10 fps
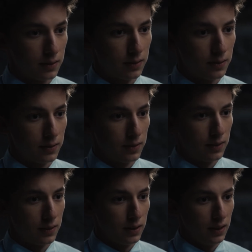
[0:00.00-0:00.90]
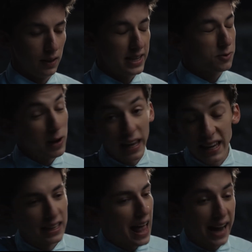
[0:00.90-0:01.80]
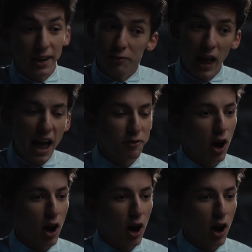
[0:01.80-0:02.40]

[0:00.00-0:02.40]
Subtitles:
them. I enjoyed them. They had